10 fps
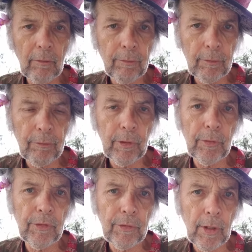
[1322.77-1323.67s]
for
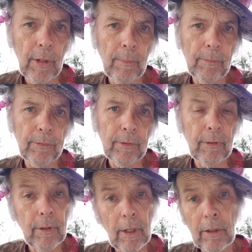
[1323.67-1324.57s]
food stamps. And
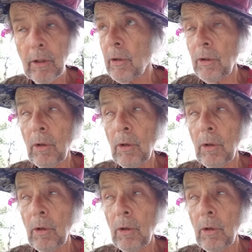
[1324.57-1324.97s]
thank you,